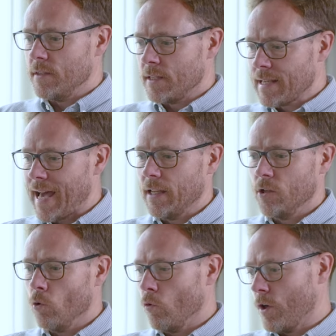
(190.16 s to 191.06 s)
The
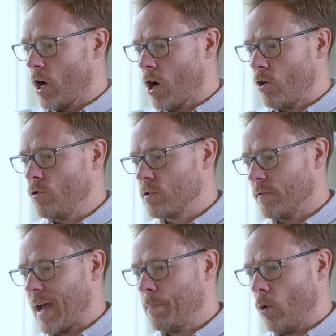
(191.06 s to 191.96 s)
talent or the host
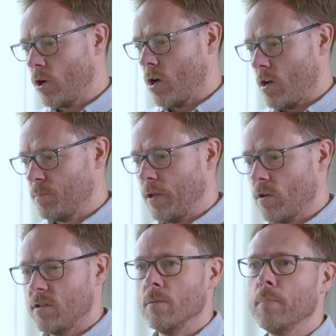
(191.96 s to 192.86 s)
of that podcast,
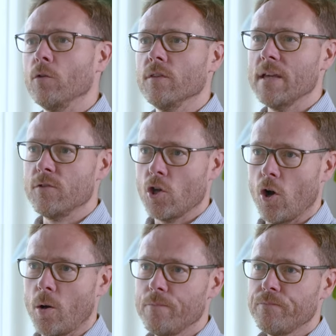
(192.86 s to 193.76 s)
because of the bond they've
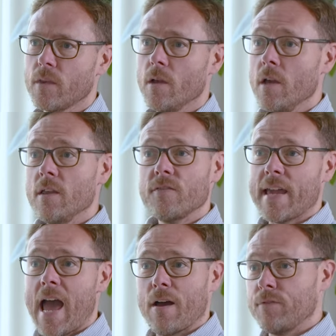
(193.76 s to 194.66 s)
got, they
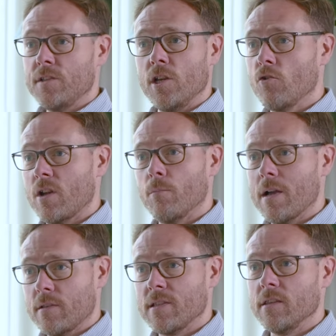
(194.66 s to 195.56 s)
have this incredible,
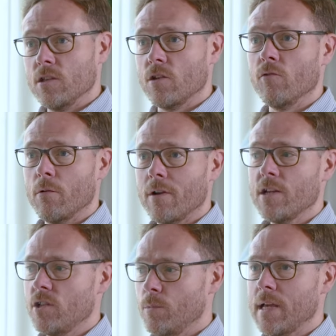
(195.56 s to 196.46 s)
as I said, this incredible
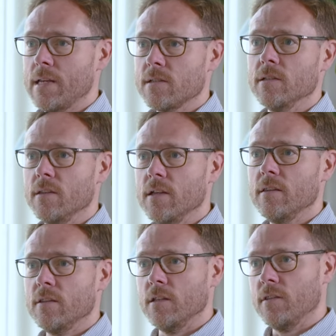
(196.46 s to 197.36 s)
relationship with their listener
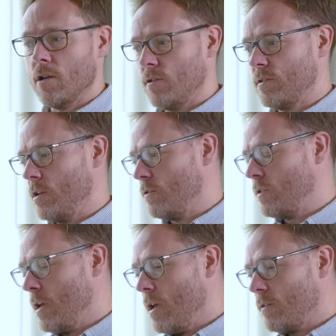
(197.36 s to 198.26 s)
that
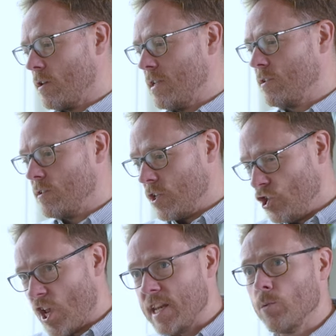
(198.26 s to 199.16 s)
those listeners are
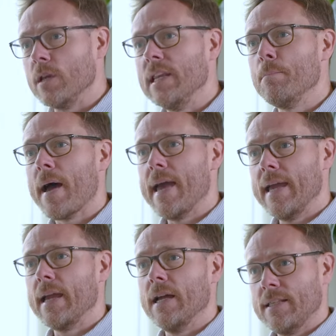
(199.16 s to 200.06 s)
genuinely
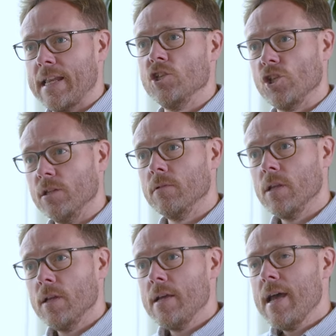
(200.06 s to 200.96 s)
paying attention.
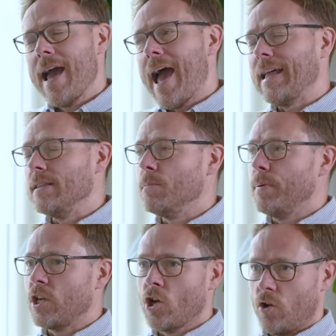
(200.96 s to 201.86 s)
And
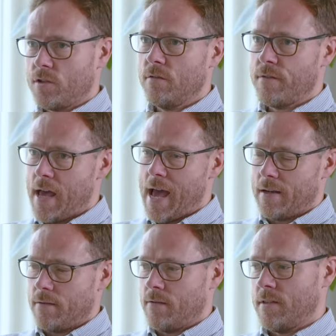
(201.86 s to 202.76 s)
because of
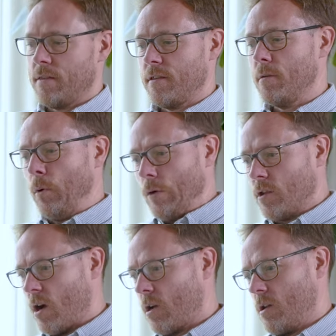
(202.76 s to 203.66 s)
that, the third point
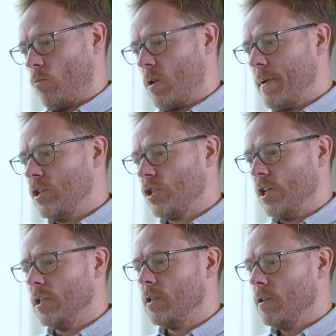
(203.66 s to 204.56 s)
that I kind of want to
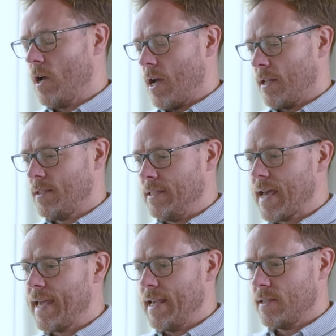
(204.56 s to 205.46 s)
mention
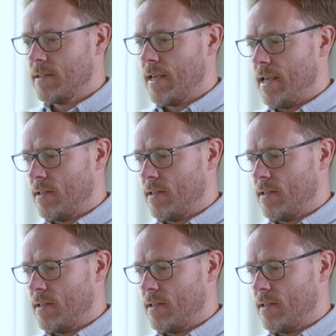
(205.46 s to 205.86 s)
today is